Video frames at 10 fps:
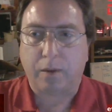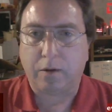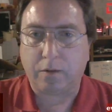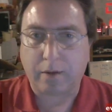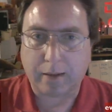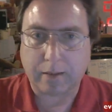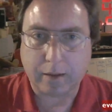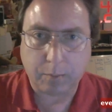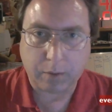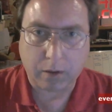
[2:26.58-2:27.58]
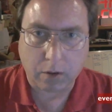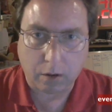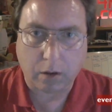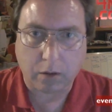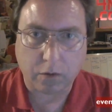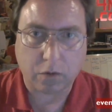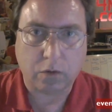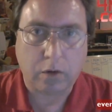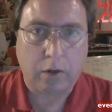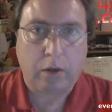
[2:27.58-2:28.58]
sadly,
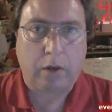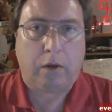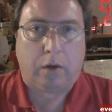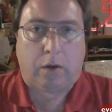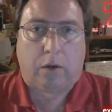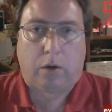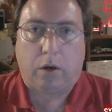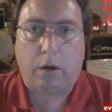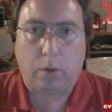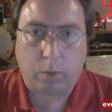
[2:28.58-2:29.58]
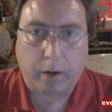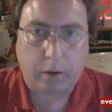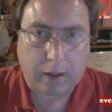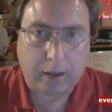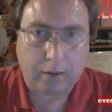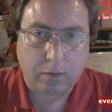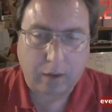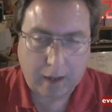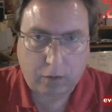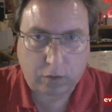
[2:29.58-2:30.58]
because we're getting
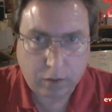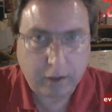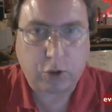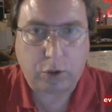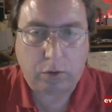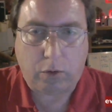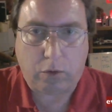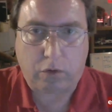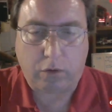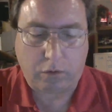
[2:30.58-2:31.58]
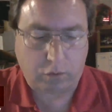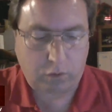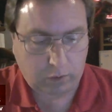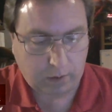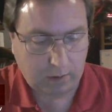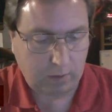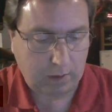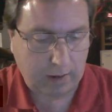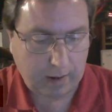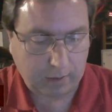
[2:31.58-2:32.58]
the cancellation notices
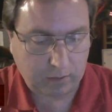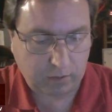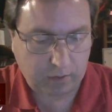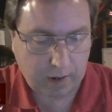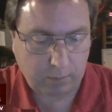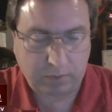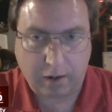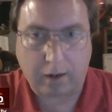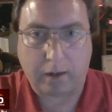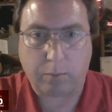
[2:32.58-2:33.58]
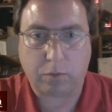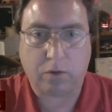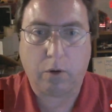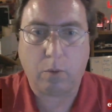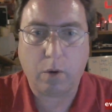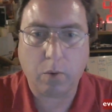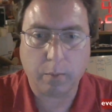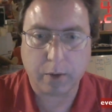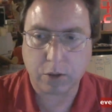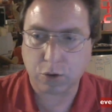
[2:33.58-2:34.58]
at the same time. So we want to
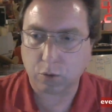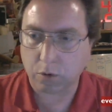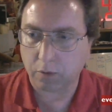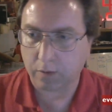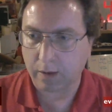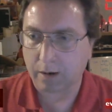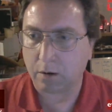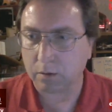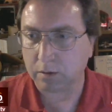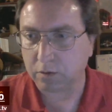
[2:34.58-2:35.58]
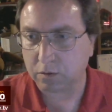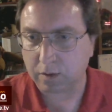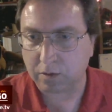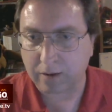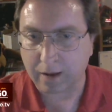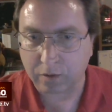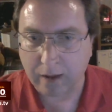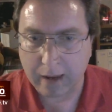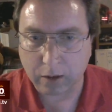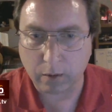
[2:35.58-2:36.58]
make sure that our list is as
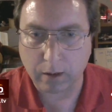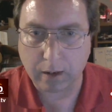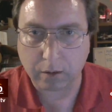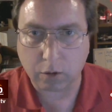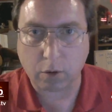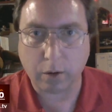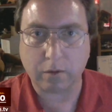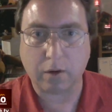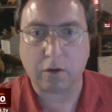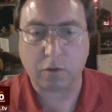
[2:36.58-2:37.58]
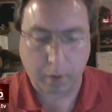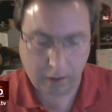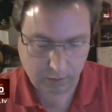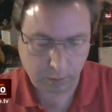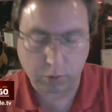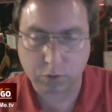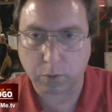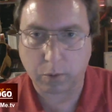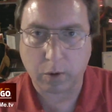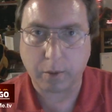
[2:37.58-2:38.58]
accurate and current as possible. So
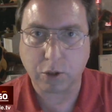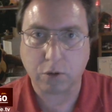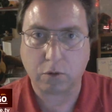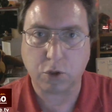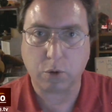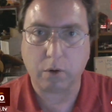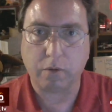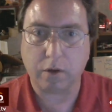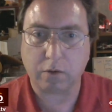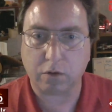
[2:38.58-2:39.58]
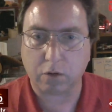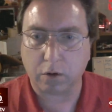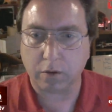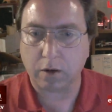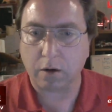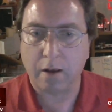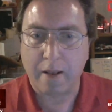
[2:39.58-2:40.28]
we want to make sure that your event is on there.